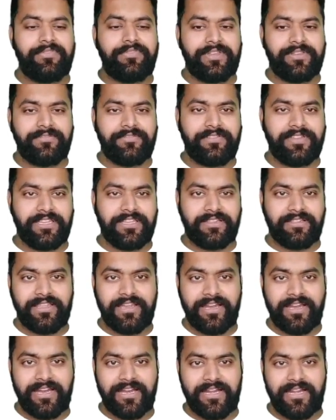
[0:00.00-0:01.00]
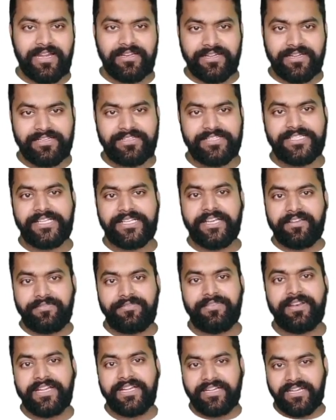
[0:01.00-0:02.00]
we feel that it is
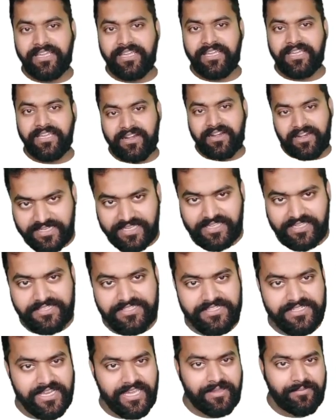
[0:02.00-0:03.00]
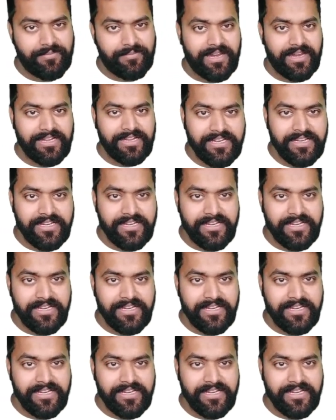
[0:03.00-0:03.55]
definitely race against time and